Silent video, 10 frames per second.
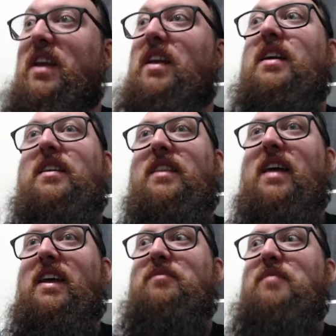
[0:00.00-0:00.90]
they
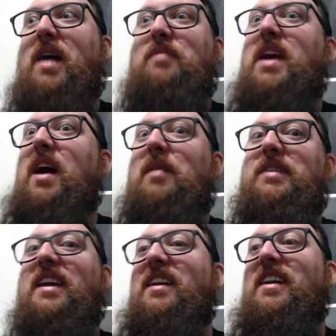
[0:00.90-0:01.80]
may be able to get
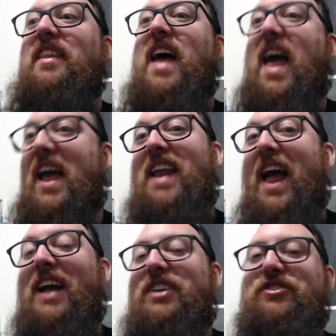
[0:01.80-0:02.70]
another 8
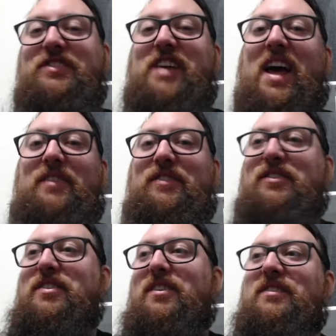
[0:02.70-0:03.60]
actions out of the
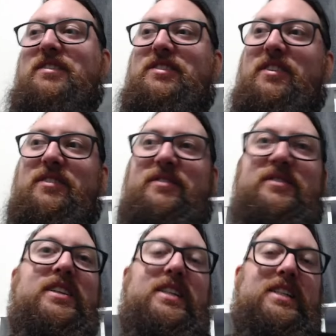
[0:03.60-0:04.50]
turn. So
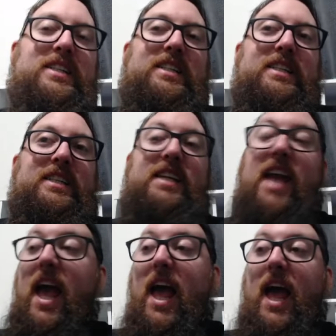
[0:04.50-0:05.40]

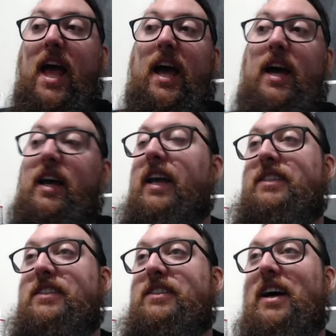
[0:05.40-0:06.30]
yeah, it's
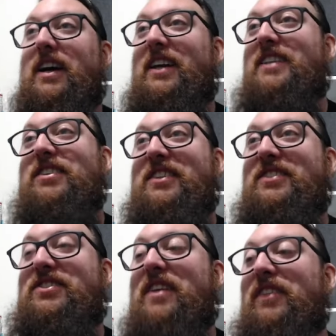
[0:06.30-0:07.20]

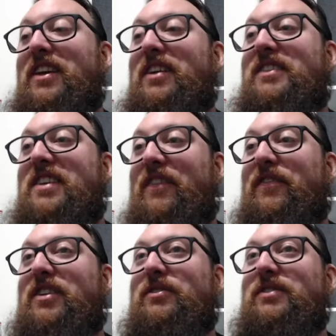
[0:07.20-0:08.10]
definitely a
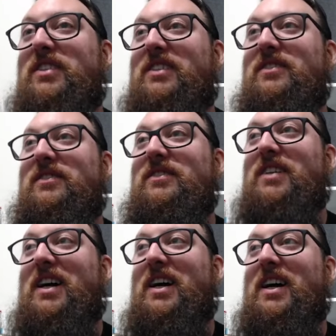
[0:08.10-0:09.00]
difficult little
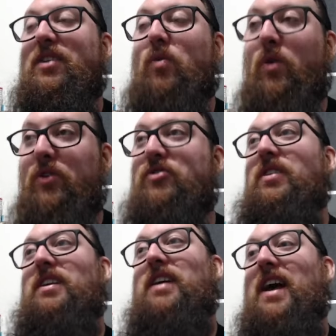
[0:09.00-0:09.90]
quandary
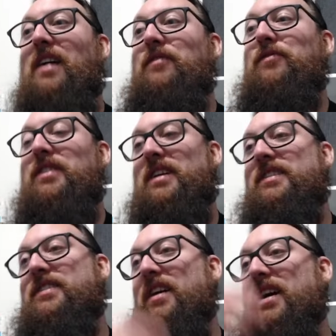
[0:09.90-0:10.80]
to have with these
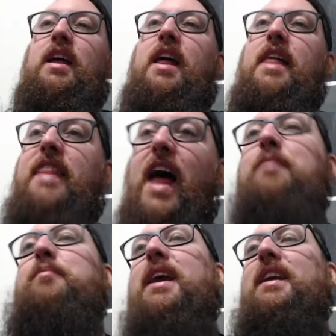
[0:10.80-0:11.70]
guys. That
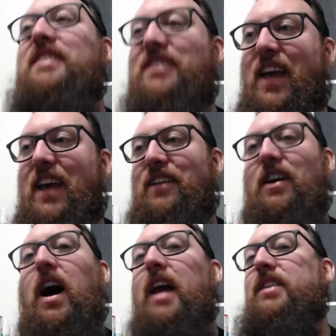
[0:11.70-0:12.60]
being said,
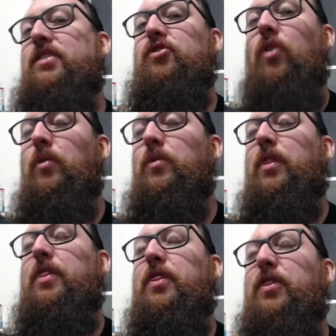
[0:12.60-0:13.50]
I don't
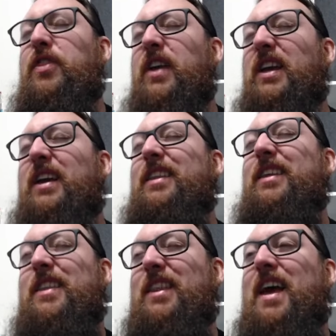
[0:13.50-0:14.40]
think
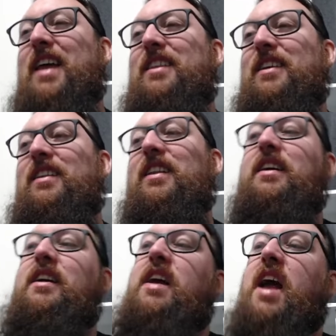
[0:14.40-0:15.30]
that
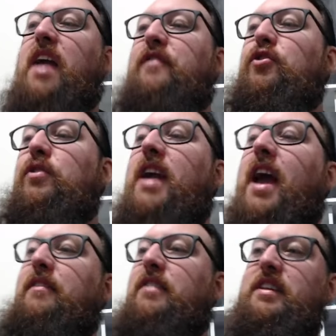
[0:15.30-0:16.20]
if you gave
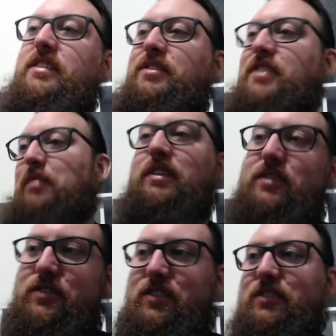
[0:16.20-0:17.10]
this to, say, Blessed
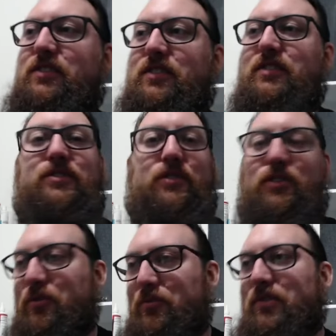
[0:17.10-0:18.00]
Sisters or
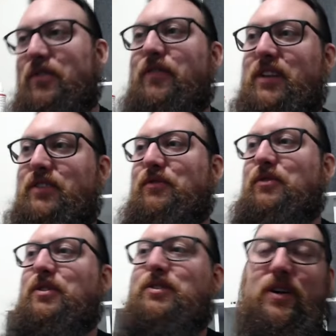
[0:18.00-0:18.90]
Human Defense
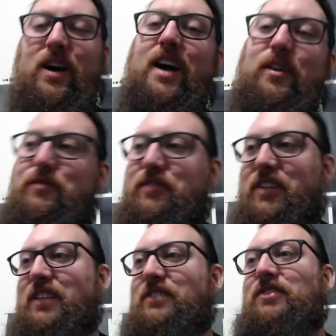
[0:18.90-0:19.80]
Force or High Elf
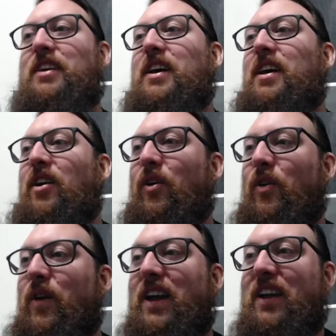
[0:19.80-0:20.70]
Fleets or
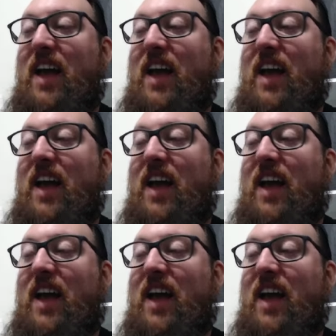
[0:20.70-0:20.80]
Alien